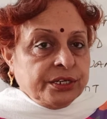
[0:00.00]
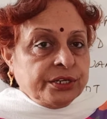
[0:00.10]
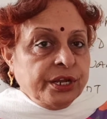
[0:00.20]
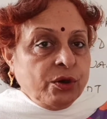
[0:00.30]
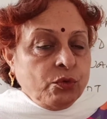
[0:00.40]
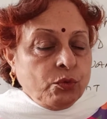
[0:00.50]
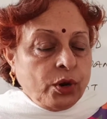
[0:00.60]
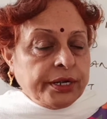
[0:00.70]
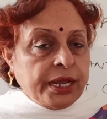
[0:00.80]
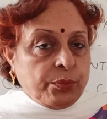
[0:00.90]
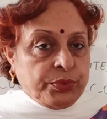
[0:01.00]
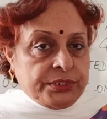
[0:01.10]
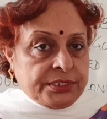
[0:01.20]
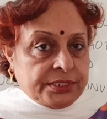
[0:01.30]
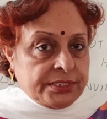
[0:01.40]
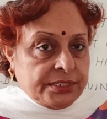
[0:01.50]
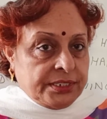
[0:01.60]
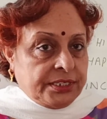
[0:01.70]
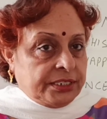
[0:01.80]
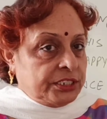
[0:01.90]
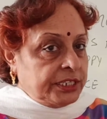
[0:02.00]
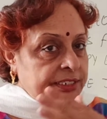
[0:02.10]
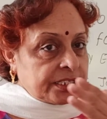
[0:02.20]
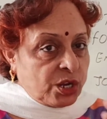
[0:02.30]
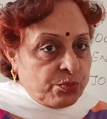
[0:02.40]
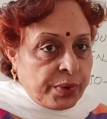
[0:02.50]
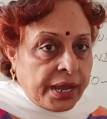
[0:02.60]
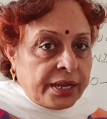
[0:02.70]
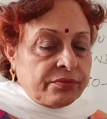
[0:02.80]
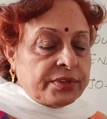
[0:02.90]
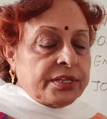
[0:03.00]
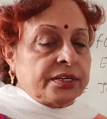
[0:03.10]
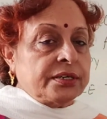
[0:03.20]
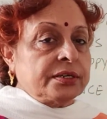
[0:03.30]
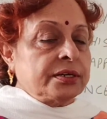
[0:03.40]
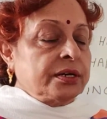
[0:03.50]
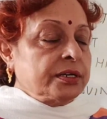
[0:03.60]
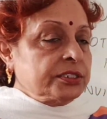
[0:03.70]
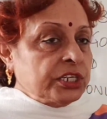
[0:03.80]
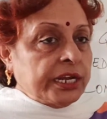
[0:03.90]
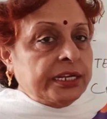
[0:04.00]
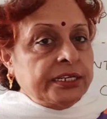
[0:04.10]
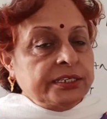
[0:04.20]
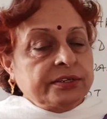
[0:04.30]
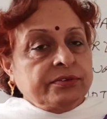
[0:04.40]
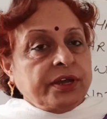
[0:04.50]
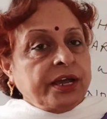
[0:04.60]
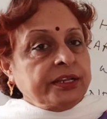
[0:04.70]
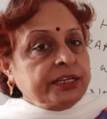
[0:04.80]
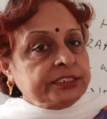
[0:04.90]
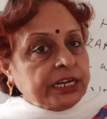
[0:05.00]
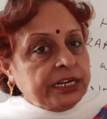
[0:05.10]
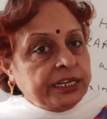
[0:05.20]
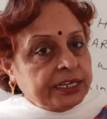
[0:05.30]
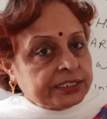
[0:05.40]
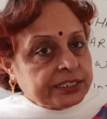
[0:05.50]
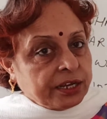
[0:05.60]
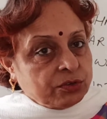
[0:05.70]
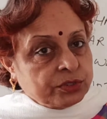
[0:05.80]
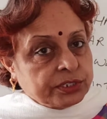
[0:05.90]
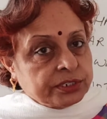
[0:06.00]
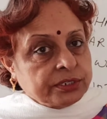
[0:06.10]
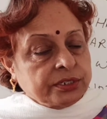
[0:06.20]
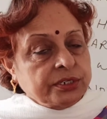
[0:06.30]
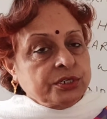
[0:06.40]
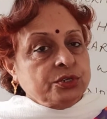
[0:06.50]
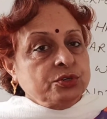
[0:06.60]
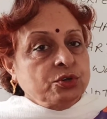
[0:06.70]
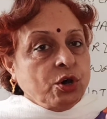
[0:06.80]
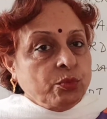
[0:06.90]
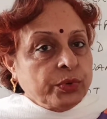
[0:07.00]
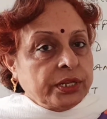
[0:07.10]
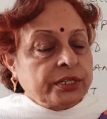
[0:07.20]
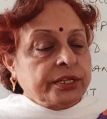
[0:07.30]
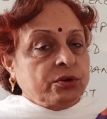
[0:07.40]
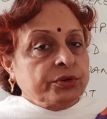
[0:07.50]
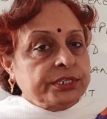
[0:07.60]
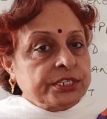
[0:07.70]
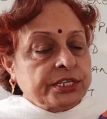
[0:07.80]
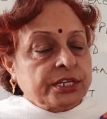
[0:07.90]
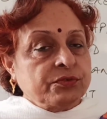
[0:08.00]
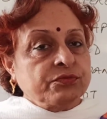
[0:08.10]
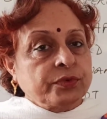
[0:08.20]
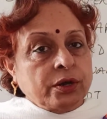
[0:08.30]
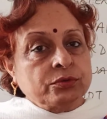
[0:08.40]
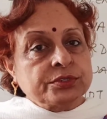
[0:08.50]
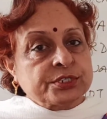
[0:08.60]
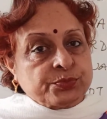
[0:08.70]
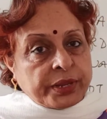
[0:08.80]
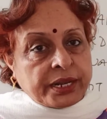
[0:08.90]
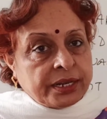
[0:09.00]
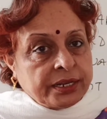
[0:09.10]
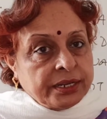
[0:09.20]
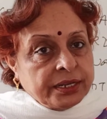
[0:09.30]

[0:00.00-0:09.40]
Now what happens? She has come back with the child, and the child has now the normal, the original foul smell.